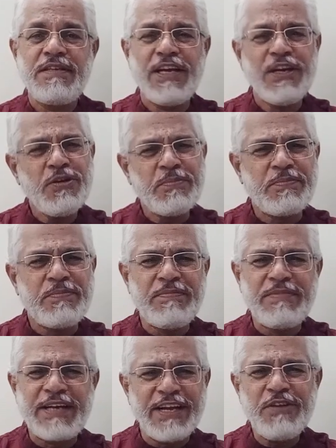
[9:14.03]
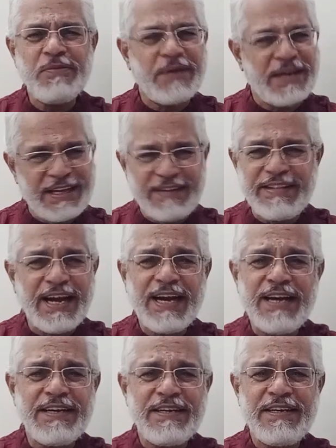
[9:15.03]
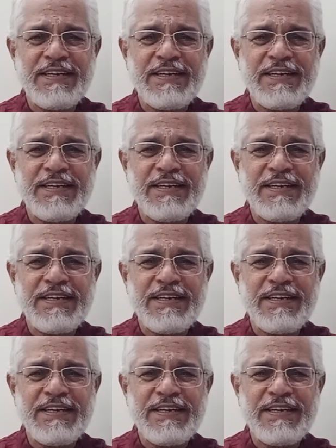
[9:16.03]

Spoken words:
Can you believe that?